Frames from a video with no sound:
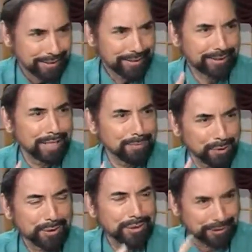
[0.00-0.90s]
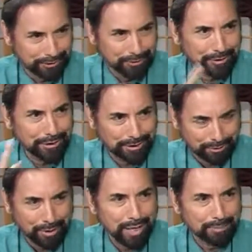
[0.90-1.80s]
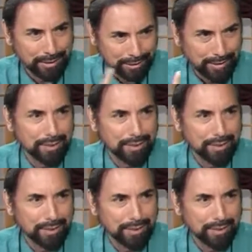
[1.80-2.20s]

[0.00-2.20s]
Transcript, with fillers: The same word that's used to describe